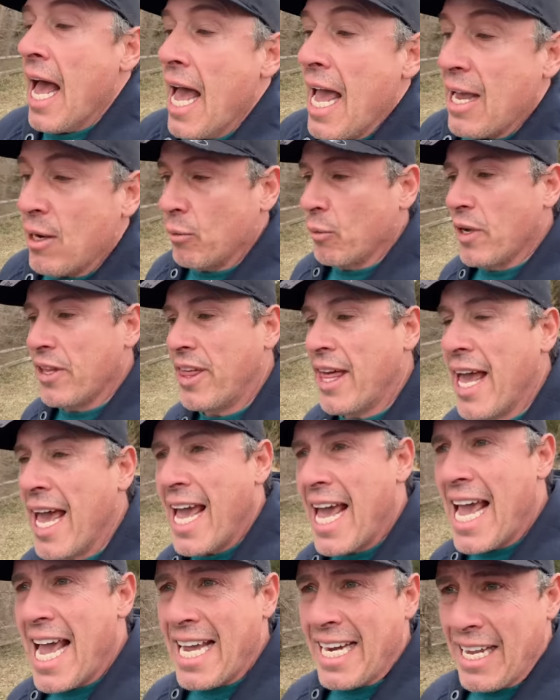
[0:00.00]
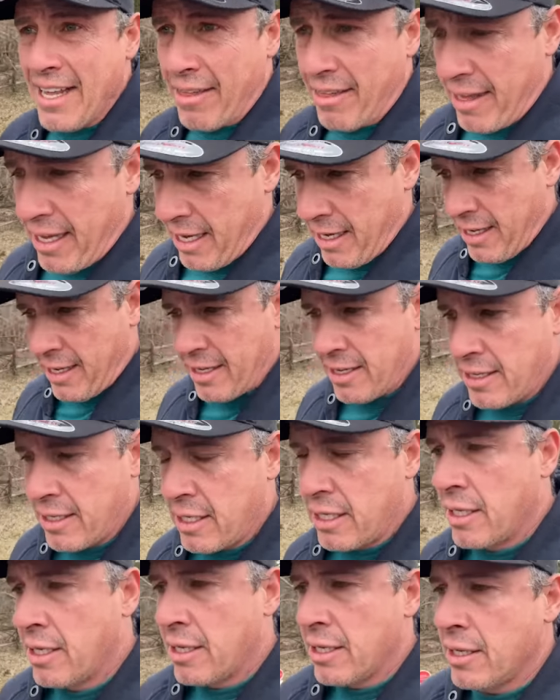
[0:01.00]
and with anything.
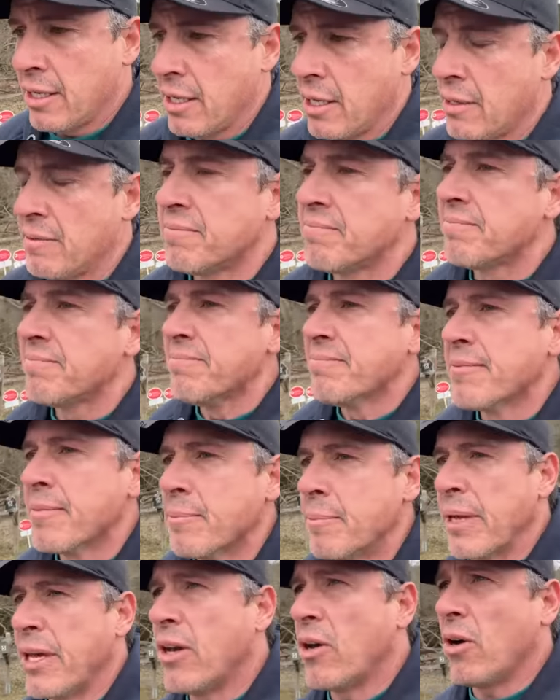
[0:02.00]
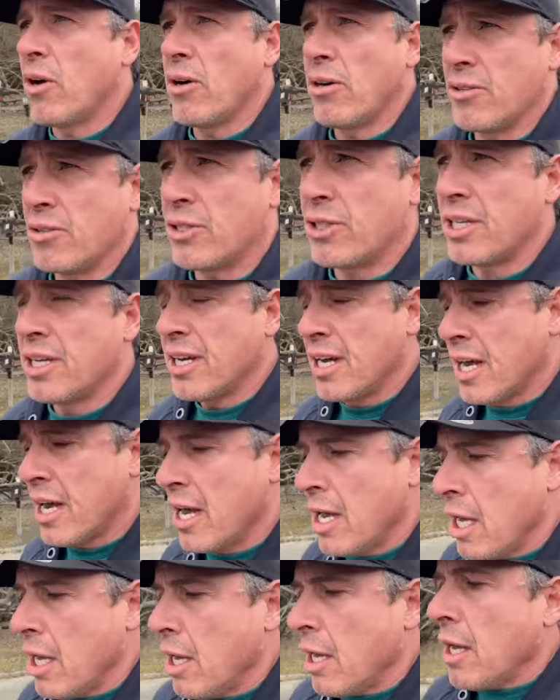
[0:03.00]
Because
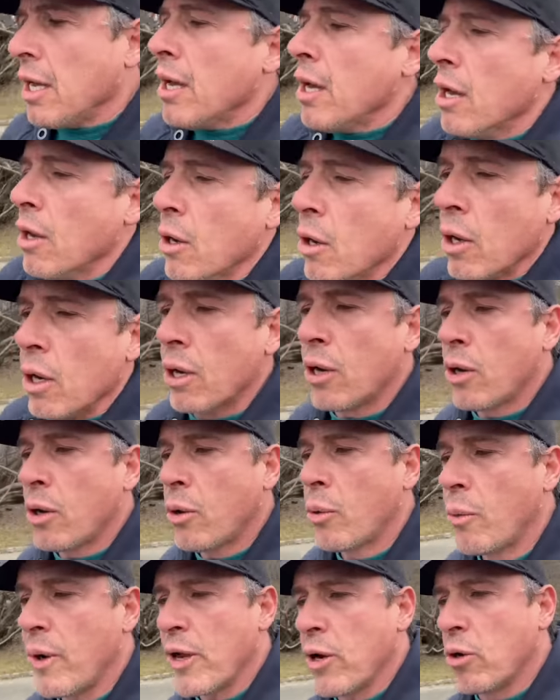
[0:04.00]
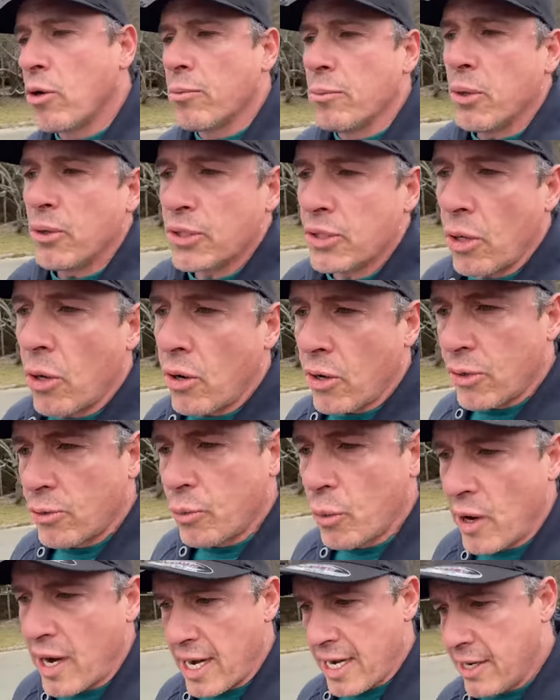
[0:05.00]
we are almost
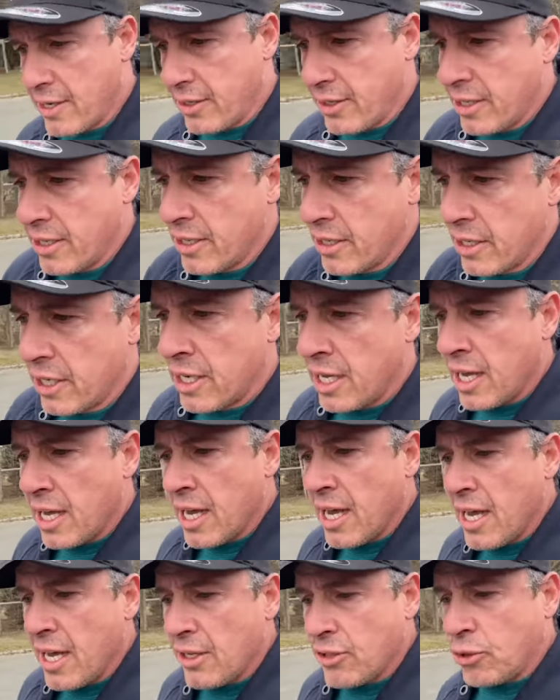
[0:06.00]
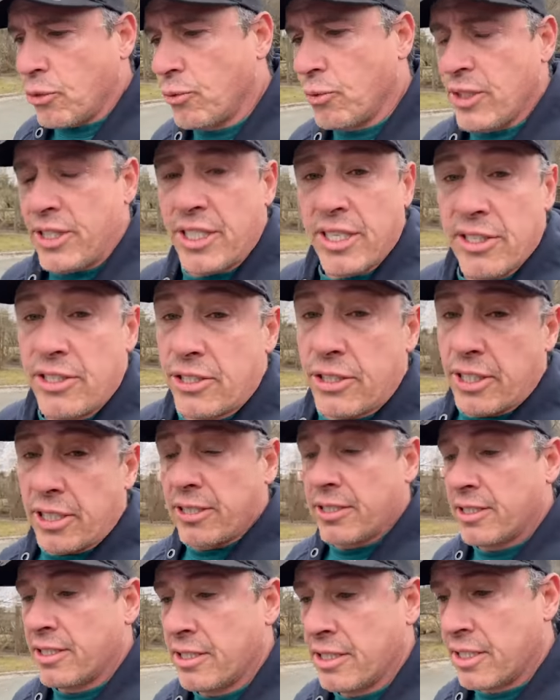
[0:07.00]
hardwired to resist
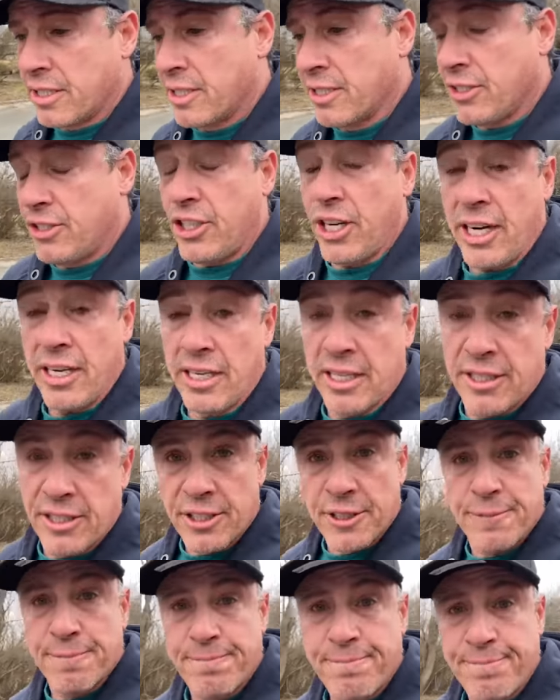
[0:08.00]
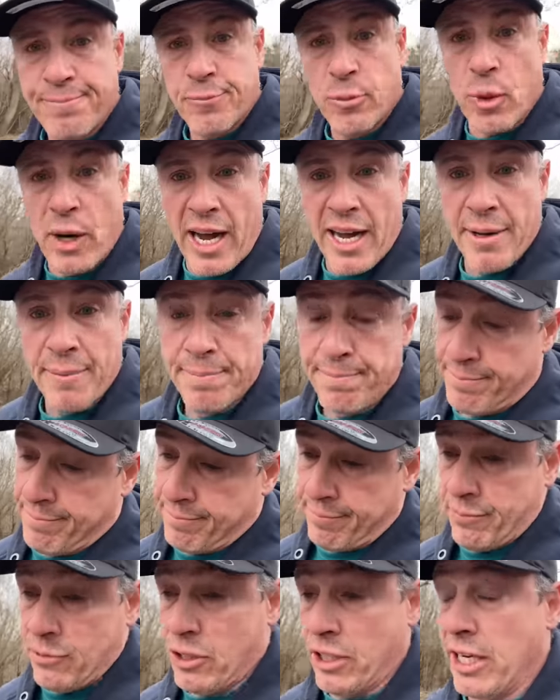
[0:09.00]
change. Why?
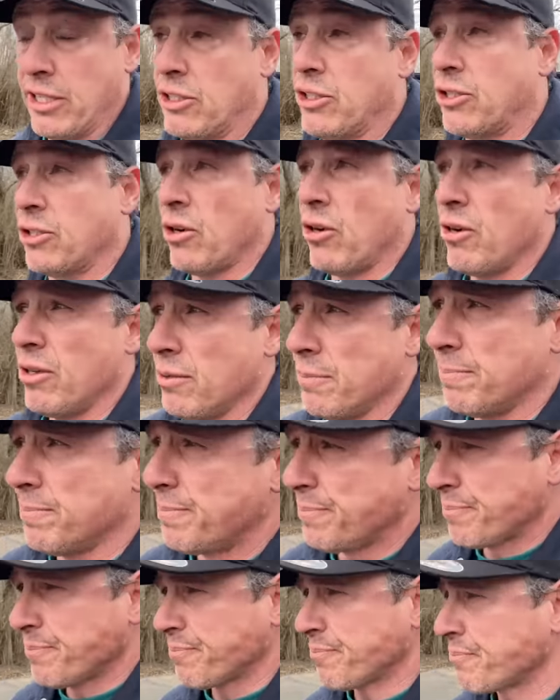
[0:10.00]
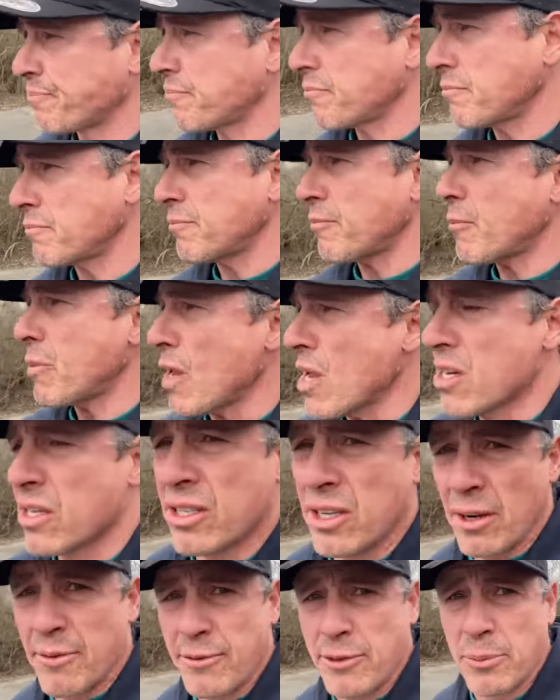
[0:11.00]
Change is hard. It's
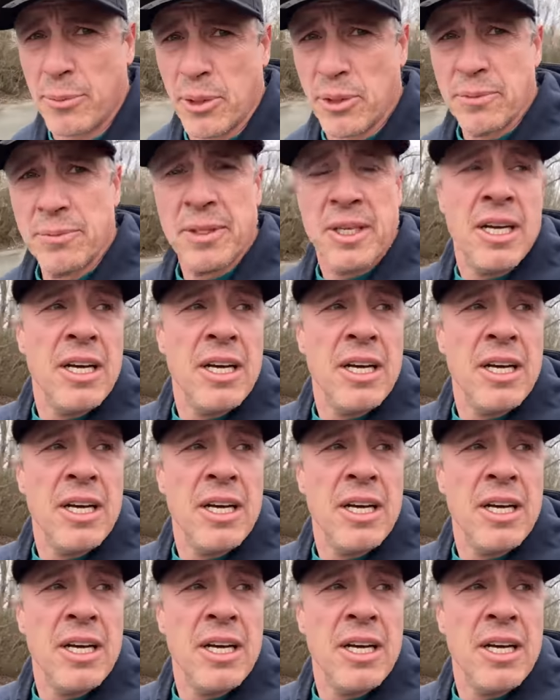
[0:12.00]
uncomfortable.